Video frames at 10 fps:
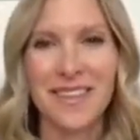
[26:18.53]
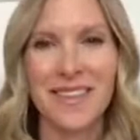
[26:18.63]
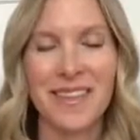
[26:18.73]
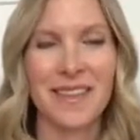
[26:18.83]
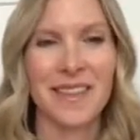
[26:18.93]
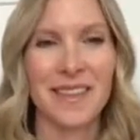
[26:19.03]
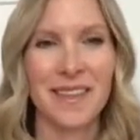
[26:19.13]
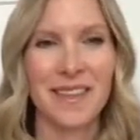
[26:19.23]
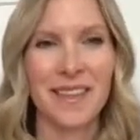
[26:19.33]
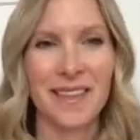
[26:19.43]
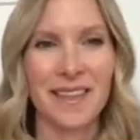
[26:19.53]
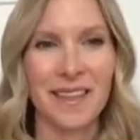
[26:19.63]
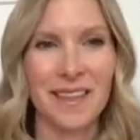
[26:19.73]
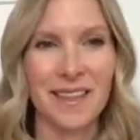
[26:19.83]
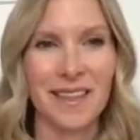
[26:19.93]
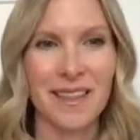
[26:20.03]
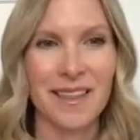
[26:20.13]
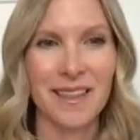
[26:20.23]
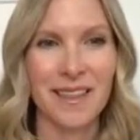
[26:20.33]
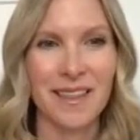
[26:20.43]

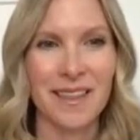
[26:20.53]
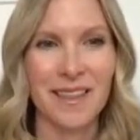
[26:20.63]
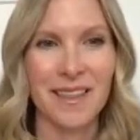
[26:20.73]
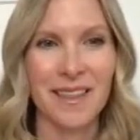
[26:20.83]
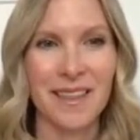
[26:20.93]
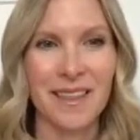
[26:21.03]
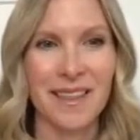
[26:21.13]
(silent)